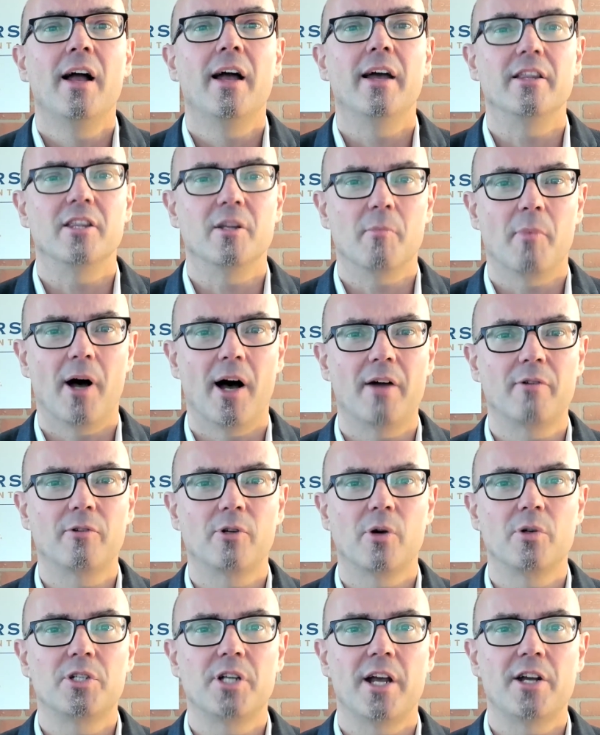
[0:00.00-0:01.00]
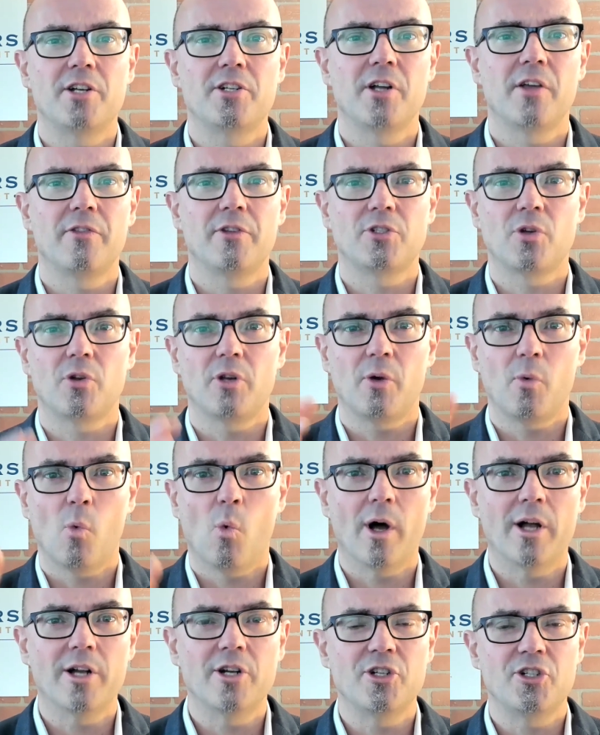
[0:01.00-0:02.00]
In the bond rotation, there's only
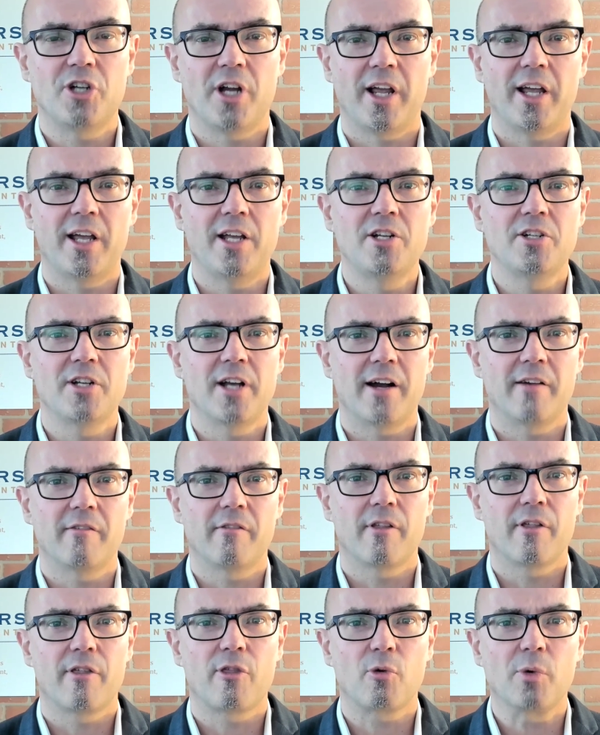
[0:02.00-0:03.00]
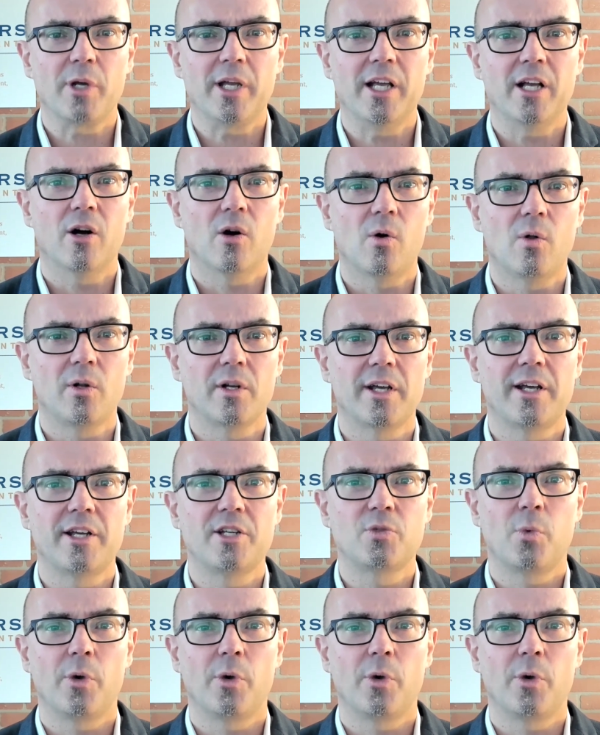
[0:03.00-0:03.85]
one change out of the three holdings.